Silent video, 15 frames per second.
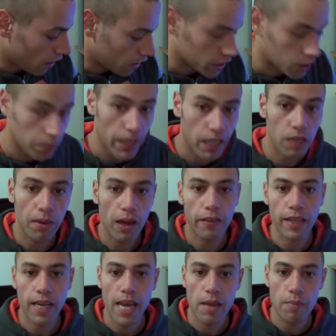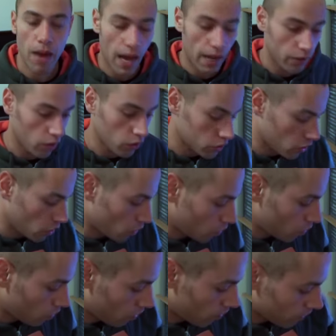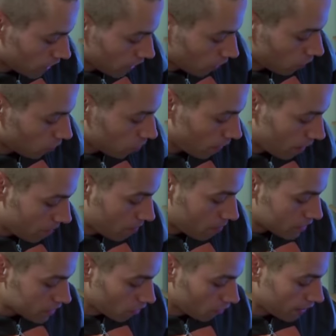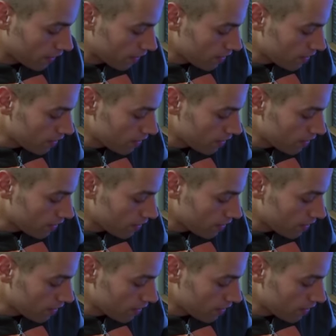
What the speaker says: spiel about the game and also my memories of it.